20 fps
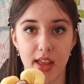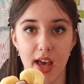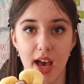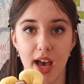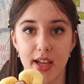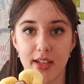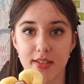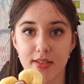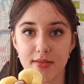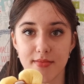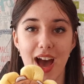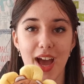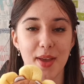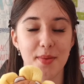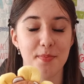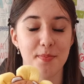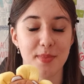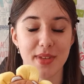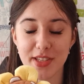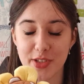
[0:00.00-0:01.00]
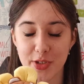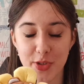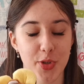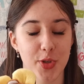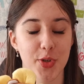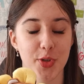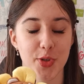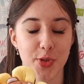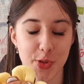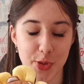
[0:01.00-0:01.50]
that I missed
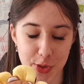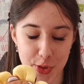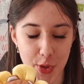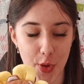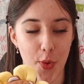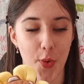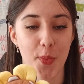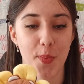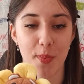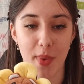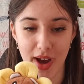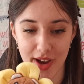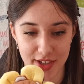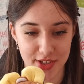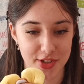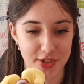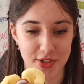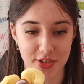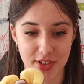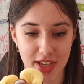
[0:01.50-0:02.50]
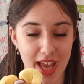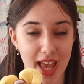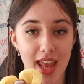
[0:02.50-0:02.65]
her so much,